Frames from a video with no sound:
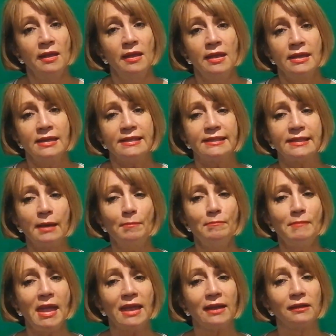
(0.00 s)
Some
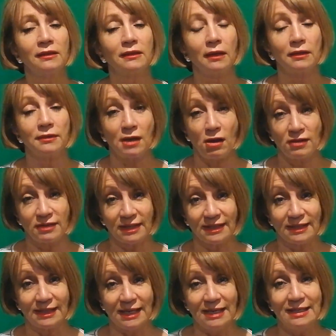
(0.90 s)
male
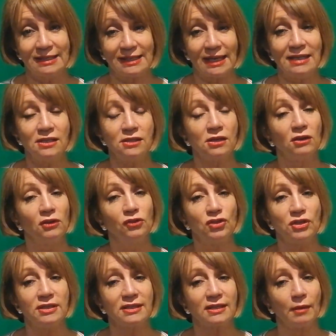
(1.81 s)
narcissists indulge
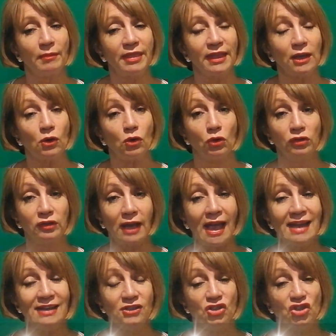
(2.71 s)
in something called
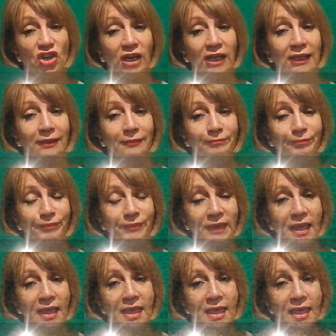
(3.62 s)
edging.
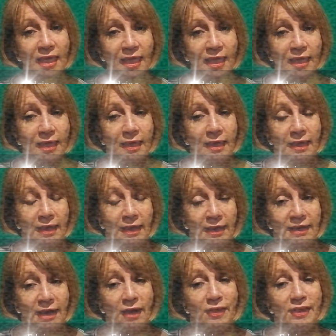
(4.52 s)

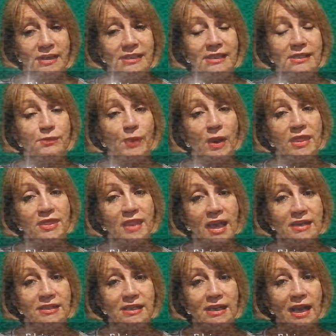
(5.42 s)
Now, this is when
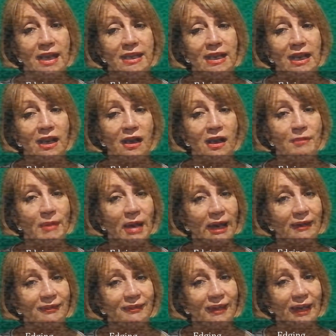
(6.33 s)
they delay
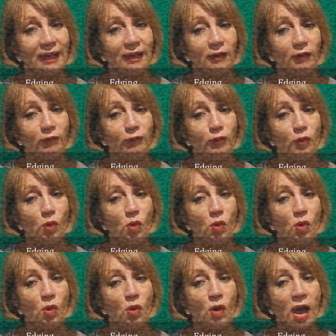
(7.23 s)
climaxing
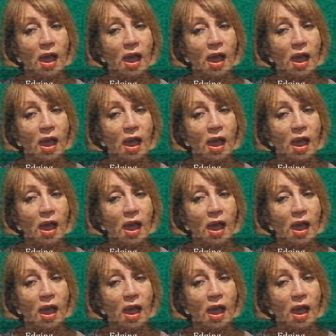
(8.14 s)
for